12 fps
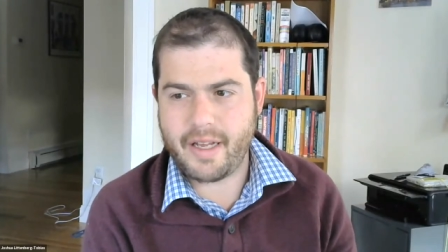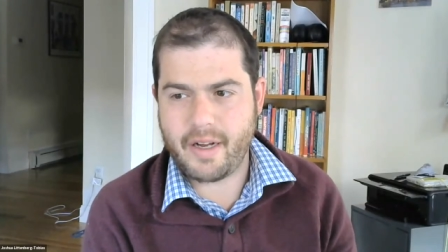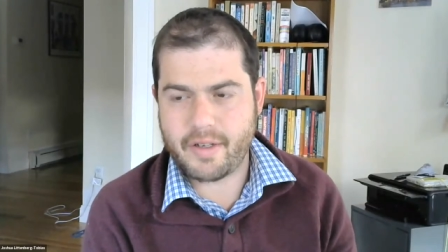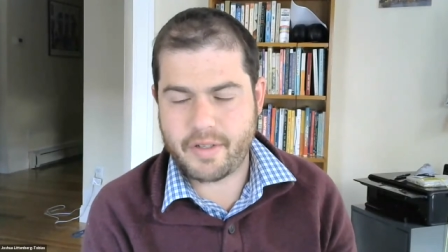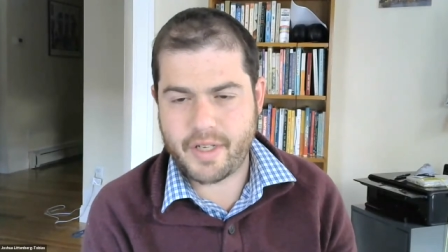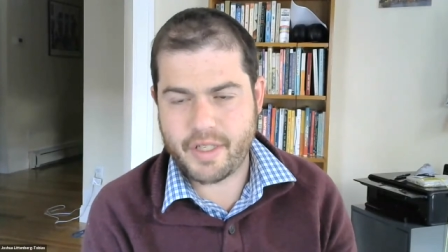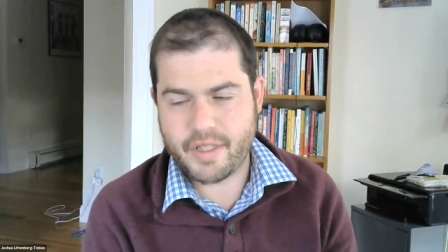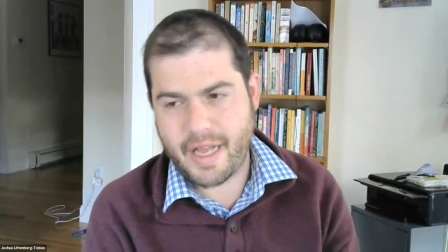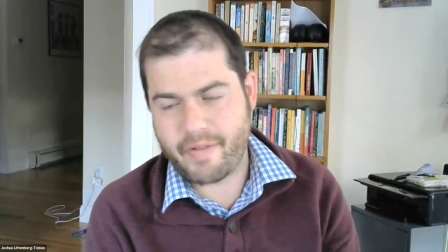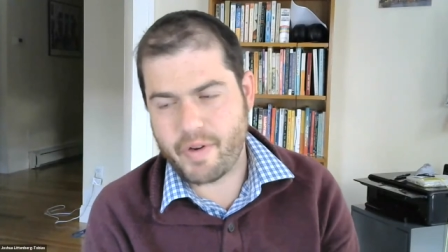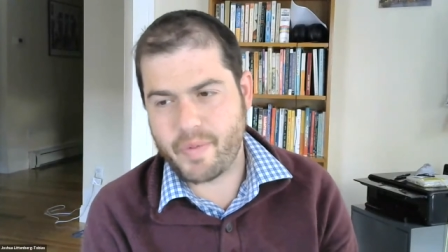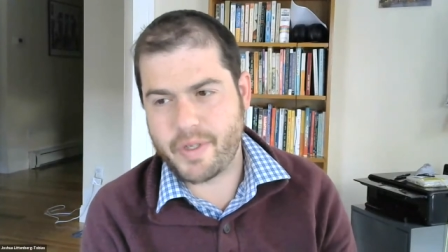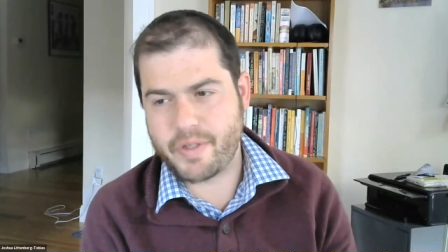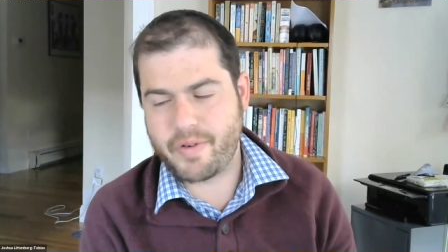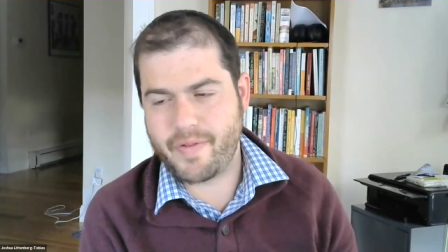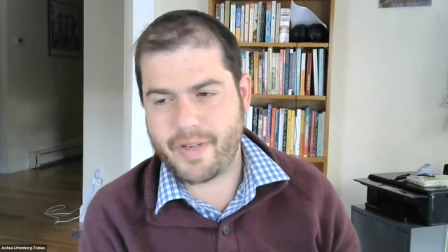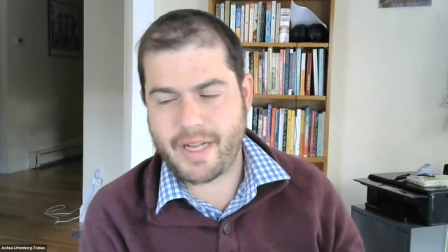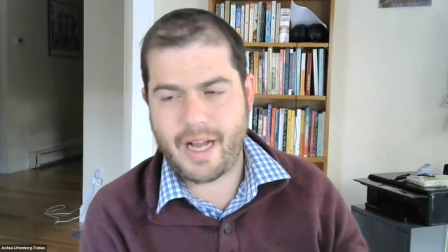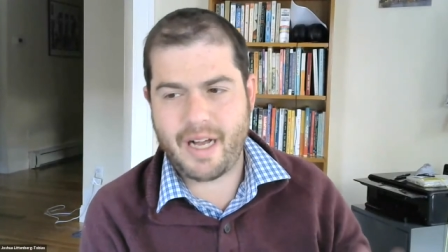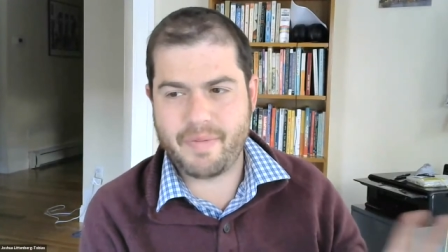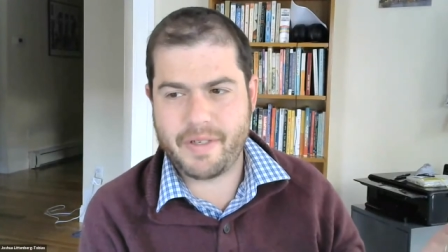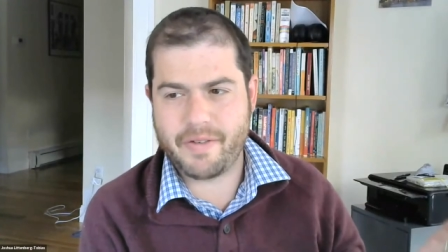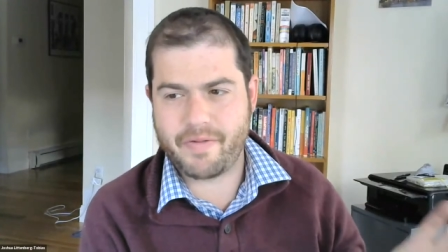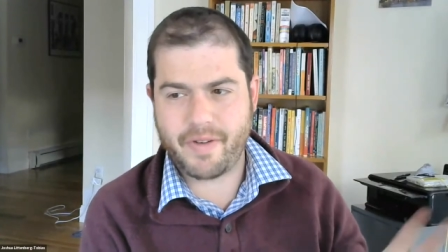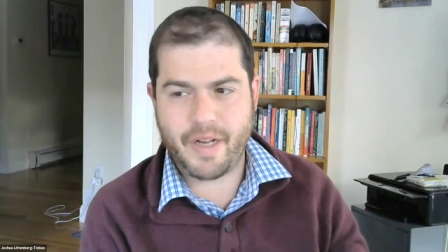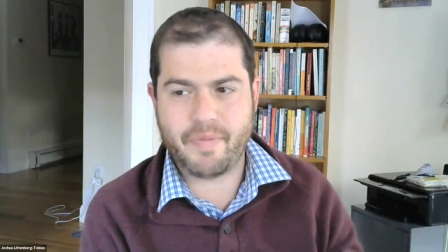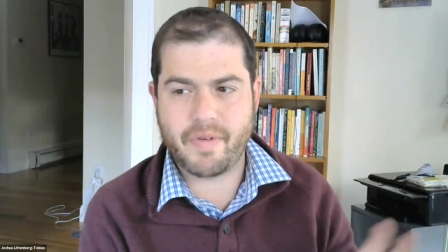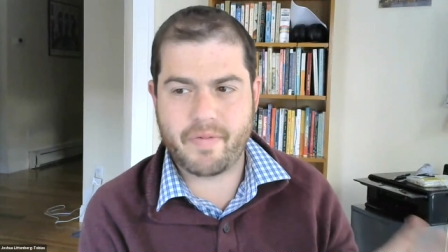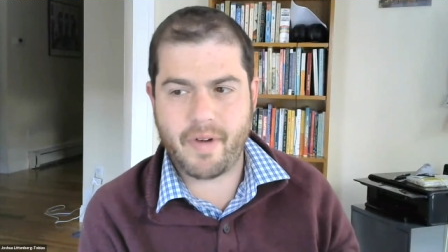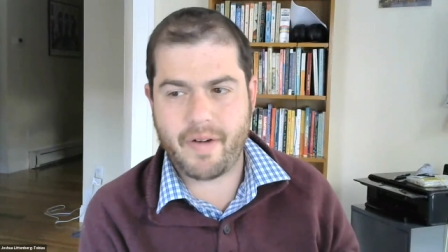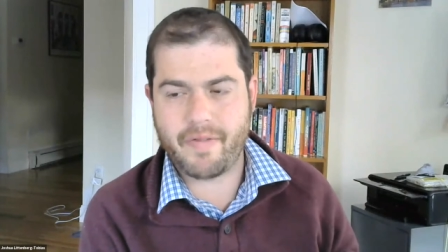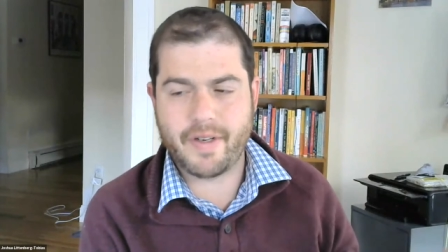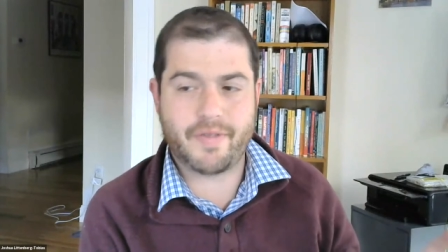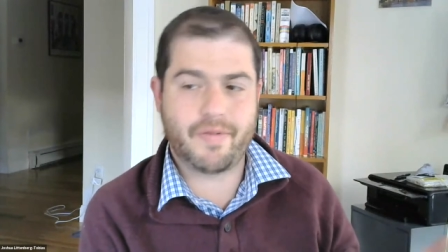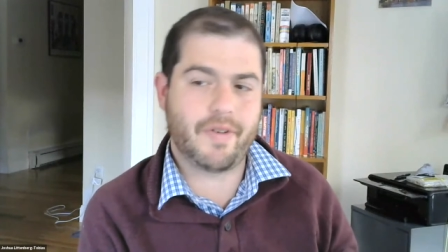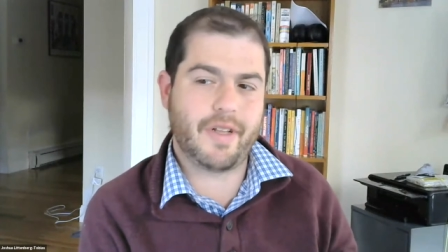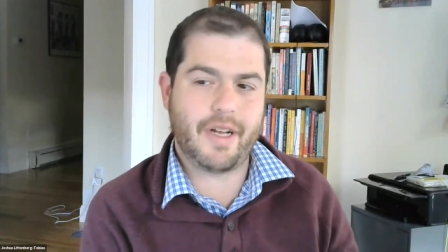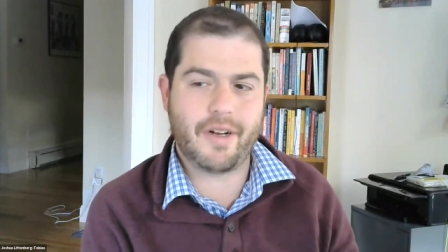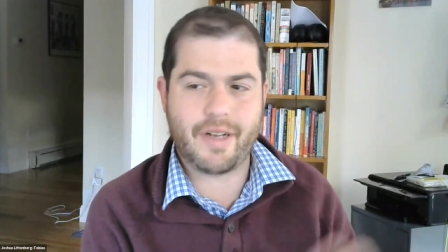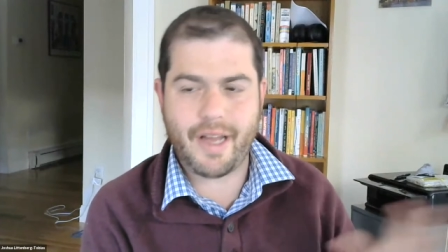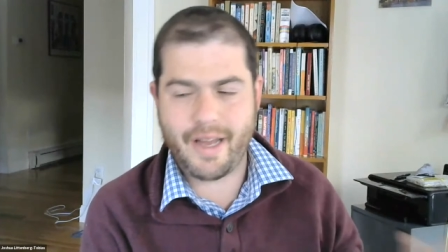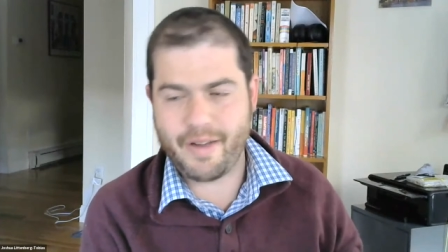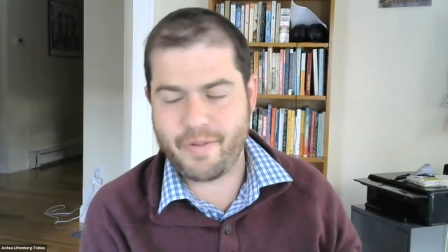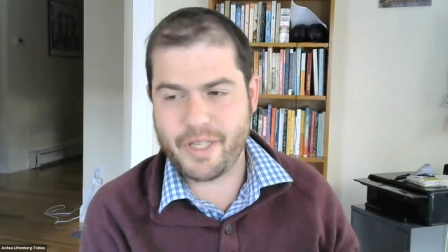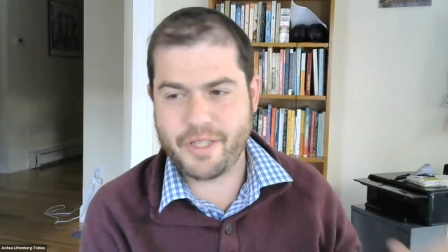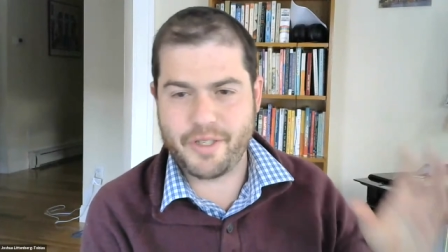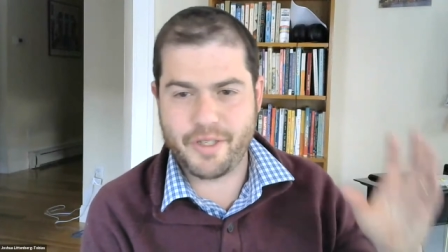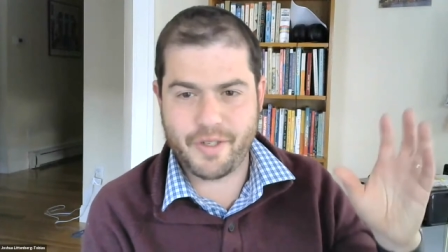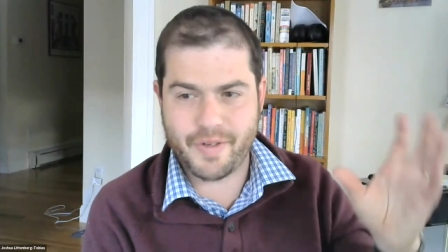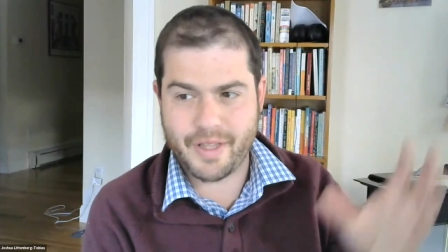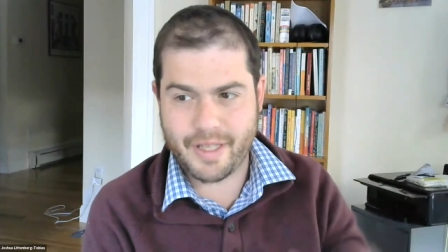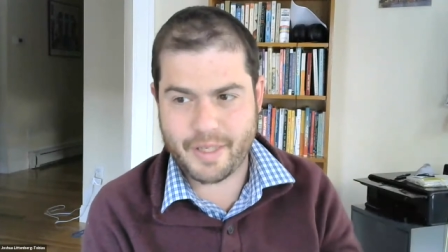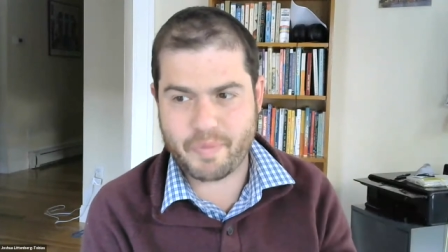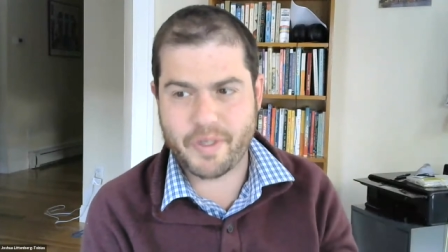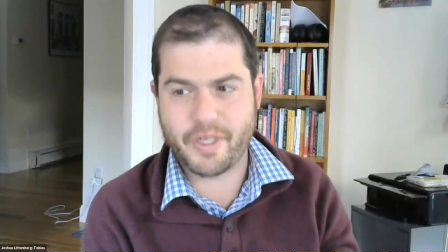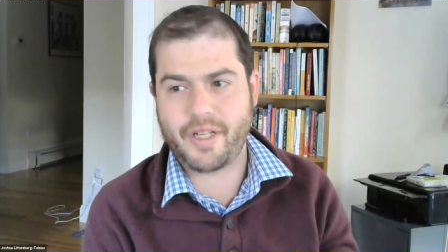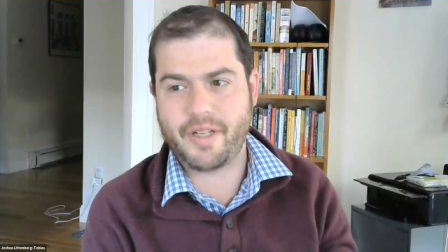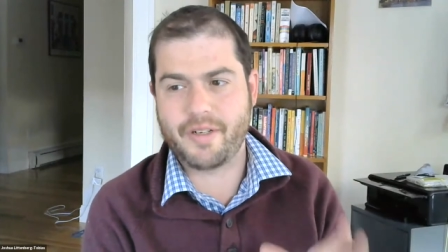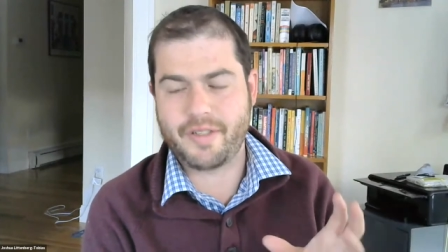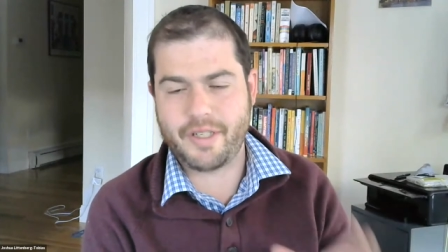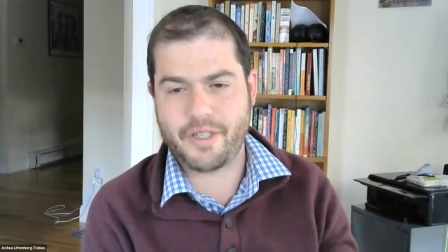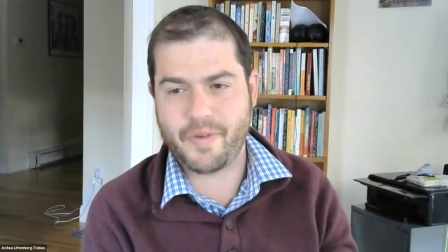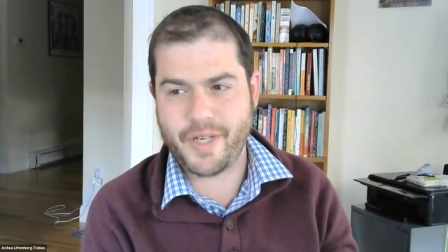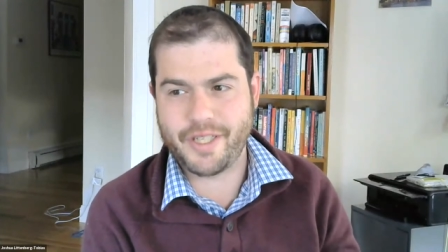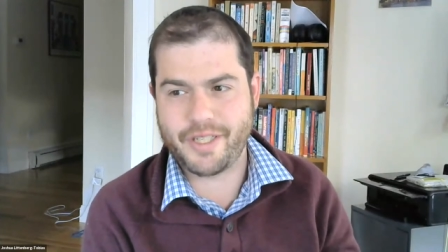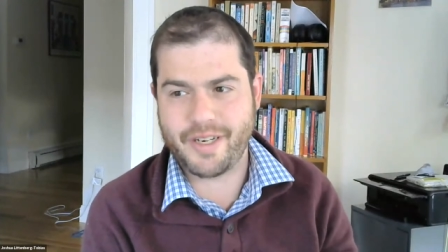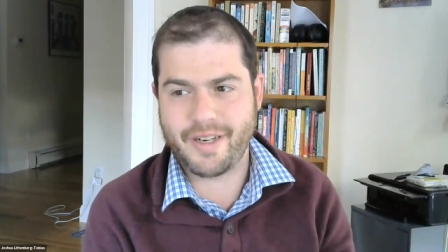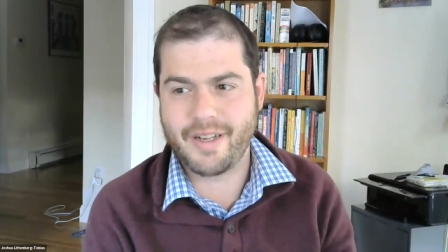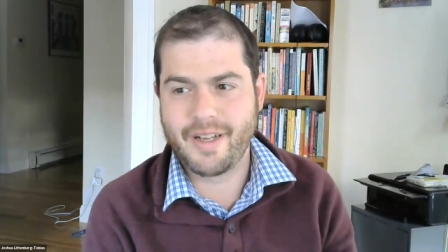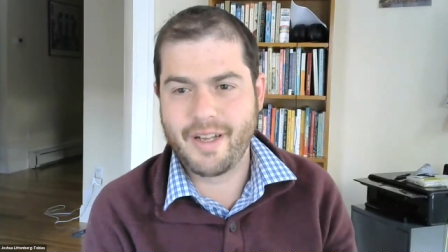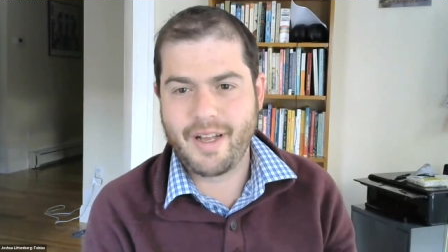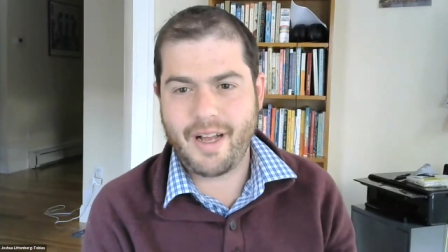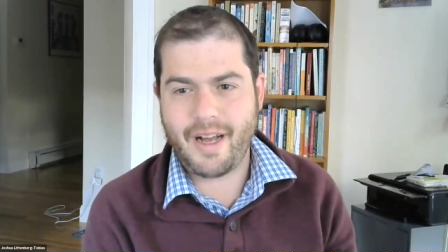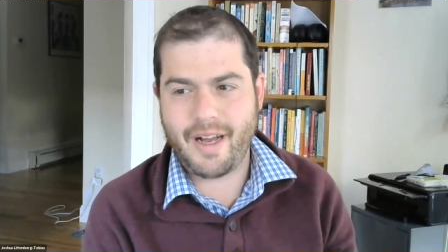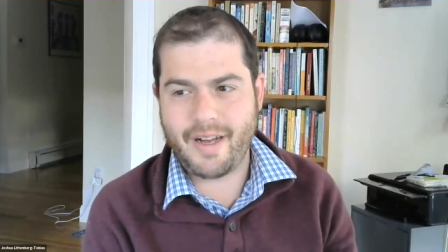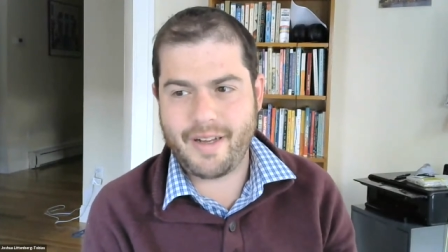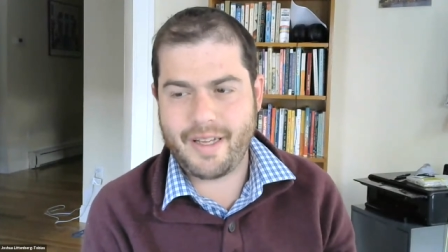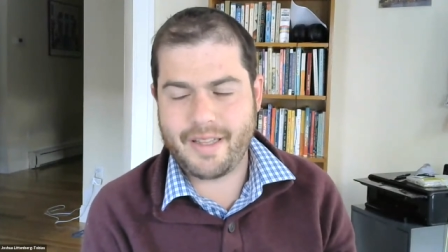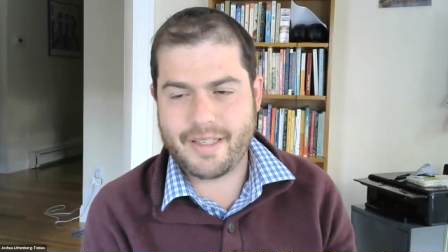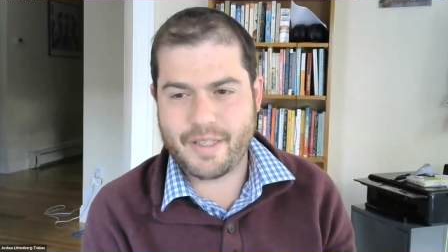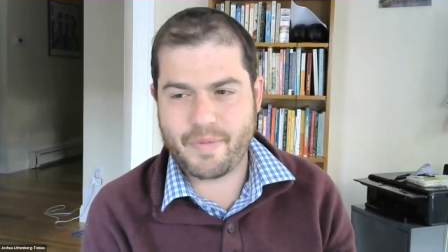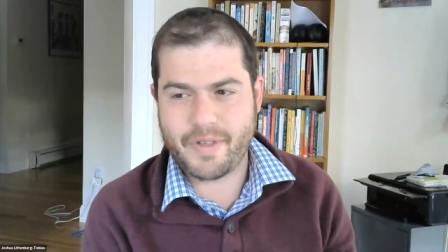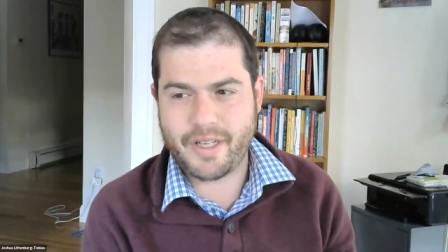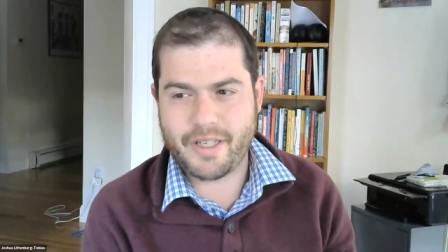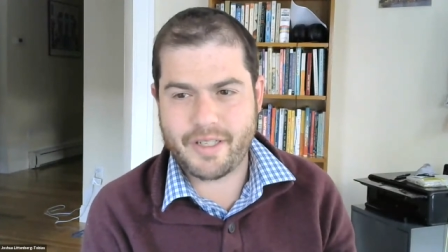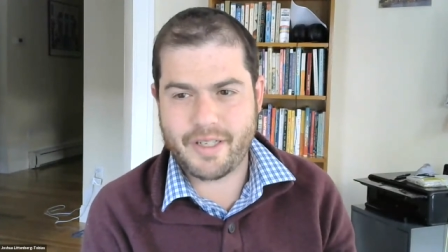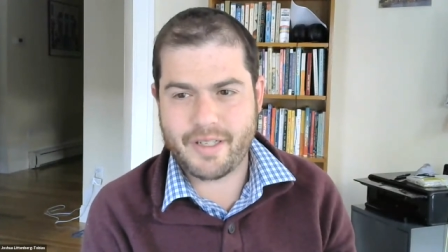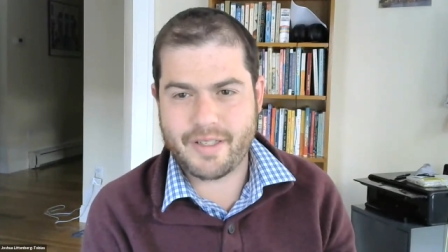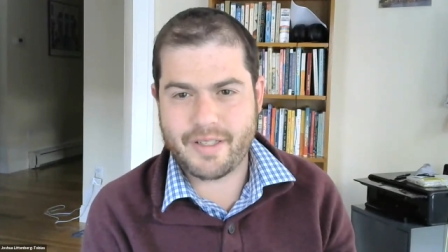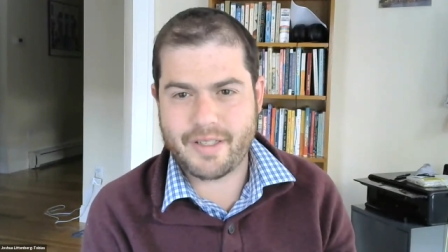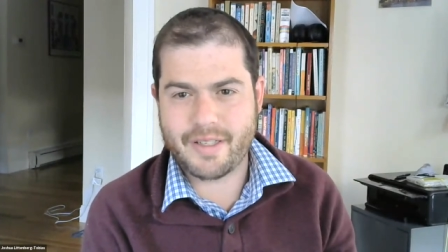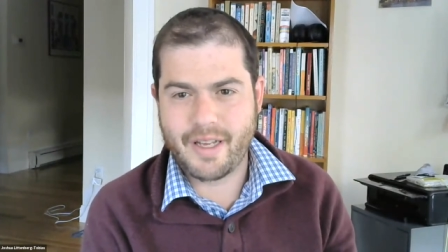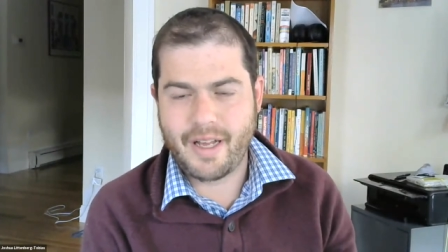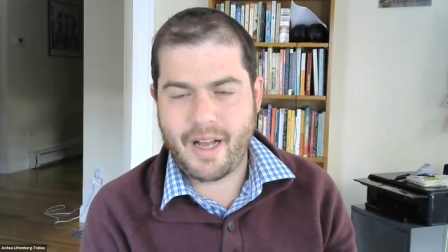Also gives everyone sort of a common frame of reference for like, okay, what did you do in this particular situation uh, in the simulations?